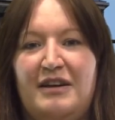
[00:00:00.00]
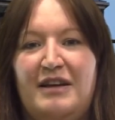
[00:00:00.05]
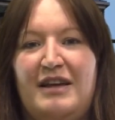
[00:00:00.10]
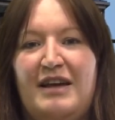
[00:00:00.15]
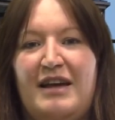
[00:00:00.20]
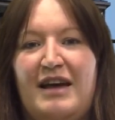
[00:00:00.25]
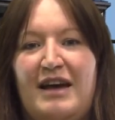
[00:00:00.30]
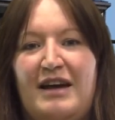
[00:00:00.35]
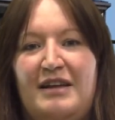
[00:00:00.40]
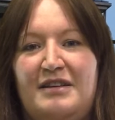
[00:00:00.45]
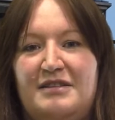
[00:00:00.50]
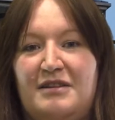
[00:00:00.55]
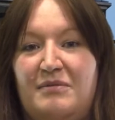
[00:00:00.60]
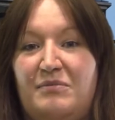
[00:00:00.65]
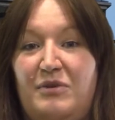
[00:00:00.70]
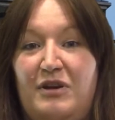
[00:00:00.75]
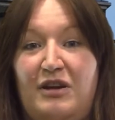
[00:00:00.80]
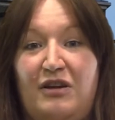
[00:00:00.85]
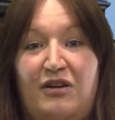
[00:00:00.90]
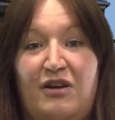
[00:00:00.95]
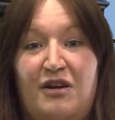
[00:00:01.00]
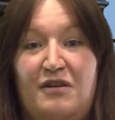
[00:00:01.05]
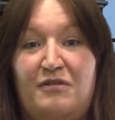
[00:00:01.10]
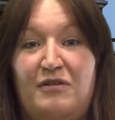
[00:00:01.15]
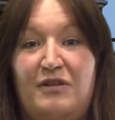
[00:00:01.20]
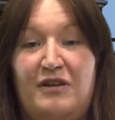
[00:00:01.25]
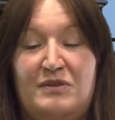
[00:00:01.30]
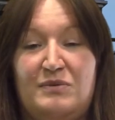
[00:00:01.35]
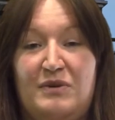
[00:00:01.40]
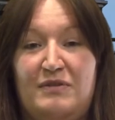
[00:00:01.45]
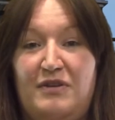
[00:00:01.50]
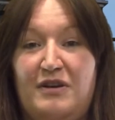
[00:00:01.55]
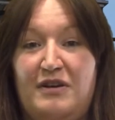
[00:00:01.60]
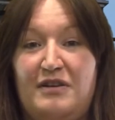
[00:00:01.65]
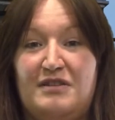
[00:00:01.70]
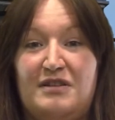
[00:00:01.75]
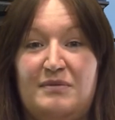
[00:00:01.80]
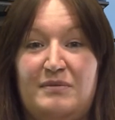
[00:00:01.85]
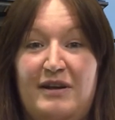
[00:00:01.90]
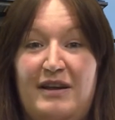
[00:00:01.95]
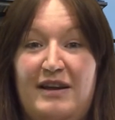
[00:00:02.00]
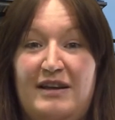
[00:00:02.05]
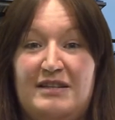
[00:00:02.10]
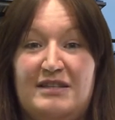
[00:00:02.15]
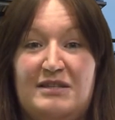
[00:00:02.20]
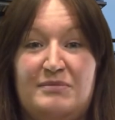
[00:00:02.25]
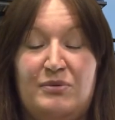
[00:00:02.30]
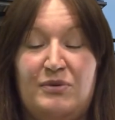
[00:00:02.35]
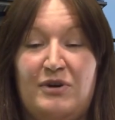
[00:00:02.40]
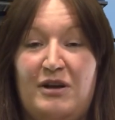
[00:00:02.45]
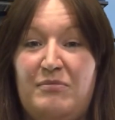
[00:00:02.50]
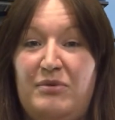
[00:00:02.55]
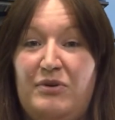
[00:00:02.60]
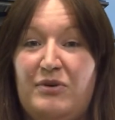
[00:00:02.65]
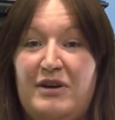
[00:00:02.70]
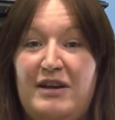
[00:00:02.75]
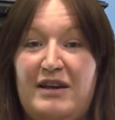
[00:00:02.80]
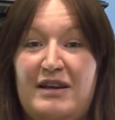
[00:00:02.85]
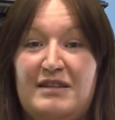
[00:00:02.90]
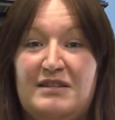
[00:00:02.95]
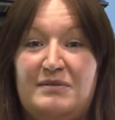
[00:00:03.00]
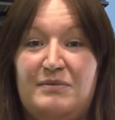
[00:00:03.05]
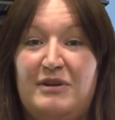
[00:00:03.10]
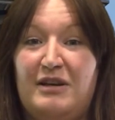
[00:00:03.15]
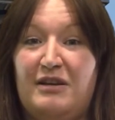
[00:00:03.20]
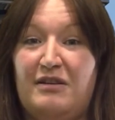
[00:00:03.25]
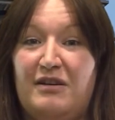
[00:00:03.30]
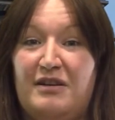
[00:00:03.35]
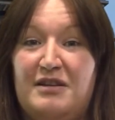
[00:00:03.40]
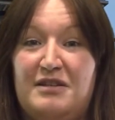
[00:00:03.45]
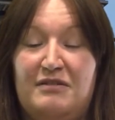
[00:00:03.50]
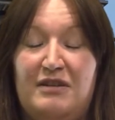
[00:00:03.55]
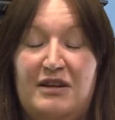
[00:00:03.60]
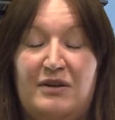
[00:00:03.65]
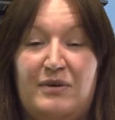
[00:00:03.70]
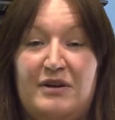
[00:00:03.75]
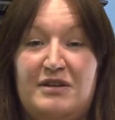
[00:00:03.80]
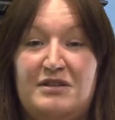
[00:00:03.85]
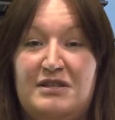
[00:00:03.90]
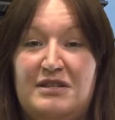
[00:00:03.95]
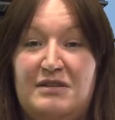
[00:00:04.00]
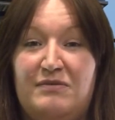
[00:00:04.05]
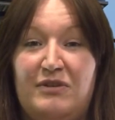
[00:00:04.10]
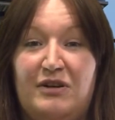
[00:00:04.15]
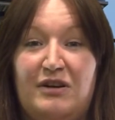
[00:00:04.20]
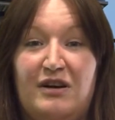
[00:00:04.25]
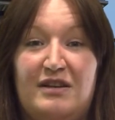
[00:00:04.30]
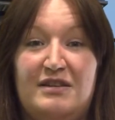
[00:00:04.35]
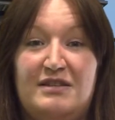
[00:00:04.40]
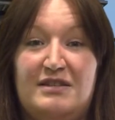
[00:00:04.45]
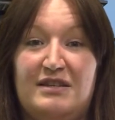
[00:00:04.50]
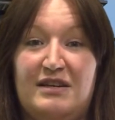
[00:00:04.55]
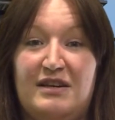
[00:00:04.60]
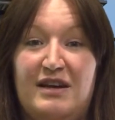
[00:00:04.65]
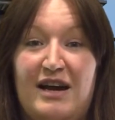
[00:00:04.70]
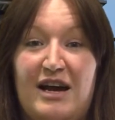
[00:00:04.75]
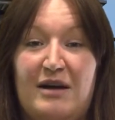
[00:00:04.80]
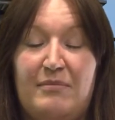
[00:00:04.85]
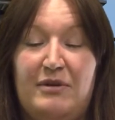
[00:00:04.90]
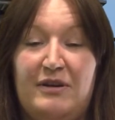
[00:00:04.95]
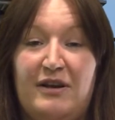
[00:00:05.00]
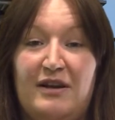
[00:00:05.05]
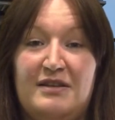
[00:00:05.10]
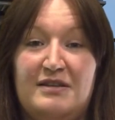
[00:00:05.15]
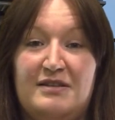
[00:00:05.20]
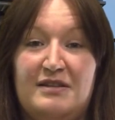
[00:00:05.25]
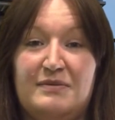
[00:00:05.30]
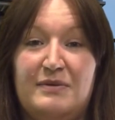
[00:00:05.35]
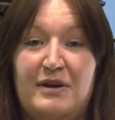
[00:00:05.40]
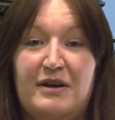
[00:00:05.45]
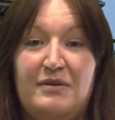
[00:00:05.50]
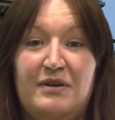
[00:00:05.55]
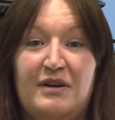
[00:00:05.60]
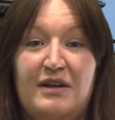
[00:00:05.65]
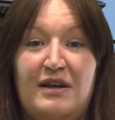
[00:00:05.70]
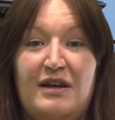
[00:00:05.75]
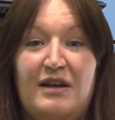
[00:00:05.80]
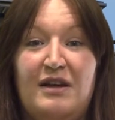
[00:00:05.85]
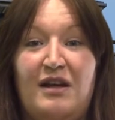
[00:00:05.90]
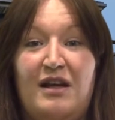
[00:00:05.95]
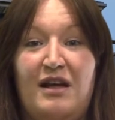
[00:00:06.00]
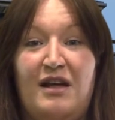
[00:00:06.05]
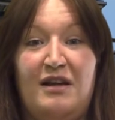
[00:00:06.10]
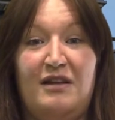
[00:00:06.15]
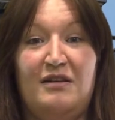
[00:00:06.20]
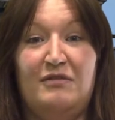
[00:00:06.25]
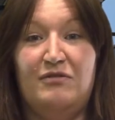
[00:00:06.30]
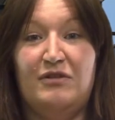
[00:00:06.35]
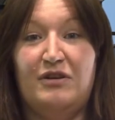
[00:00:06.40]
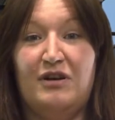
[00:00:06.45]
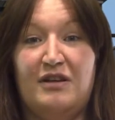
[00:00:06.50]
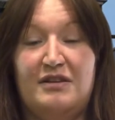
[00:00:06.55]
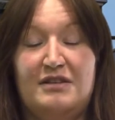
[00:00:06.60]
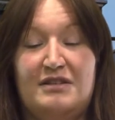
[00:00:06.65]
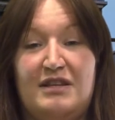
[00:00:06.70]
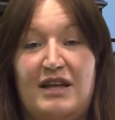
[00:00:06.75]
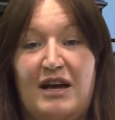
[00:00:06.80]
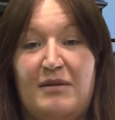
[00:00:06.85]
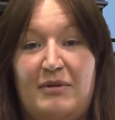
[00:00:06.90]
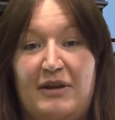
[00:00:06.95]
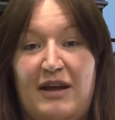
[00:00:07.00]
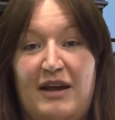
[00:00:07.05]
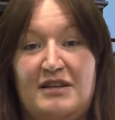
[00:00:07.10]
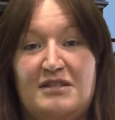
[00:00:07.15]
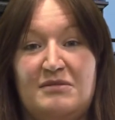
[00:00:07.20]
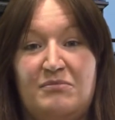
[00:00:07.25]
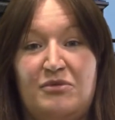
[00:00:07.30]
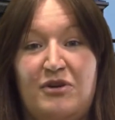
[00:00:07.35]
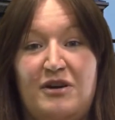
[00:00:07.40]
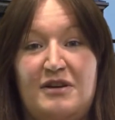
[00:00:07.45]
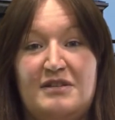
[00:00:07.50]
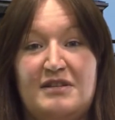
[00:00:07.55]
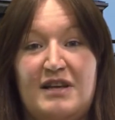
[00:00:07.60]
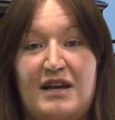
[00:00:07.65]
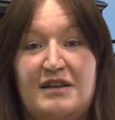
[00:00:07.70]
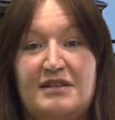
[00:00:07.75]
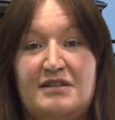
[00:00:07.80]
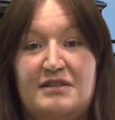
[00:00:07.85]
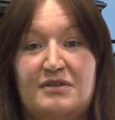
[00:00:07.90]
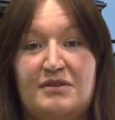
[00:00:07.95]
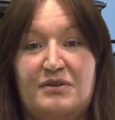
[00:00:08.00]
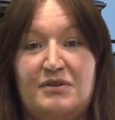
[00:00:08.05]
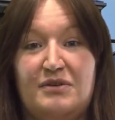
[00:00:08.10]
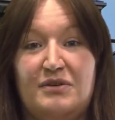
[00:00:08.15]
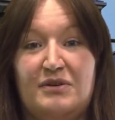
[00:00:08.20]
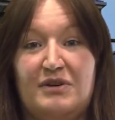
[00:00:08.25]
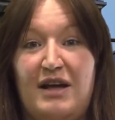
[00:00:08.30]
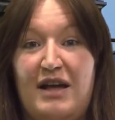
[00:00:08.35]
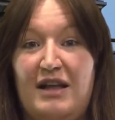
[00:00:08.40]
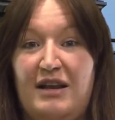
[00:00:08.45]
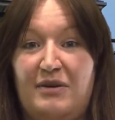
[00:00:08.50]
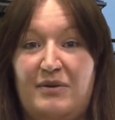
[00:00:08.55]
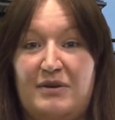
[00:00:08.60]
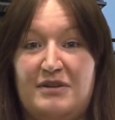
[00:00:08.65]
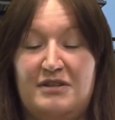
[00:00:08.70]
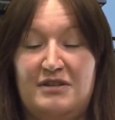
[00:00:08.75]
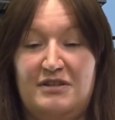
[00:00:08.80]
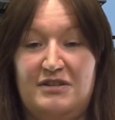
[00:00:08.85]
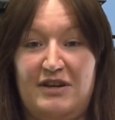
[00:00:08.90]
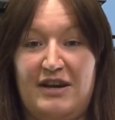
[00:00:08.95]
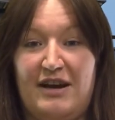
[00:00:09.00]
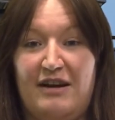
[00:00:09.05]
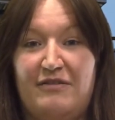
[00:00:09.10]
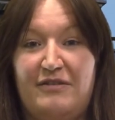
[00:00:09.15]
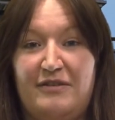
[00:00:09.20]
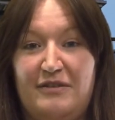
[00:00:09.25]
and we can go through those with you. So we're here to support employers. We can answer any questions in regards to applicants as well, in regards to the application process, or any questions you have.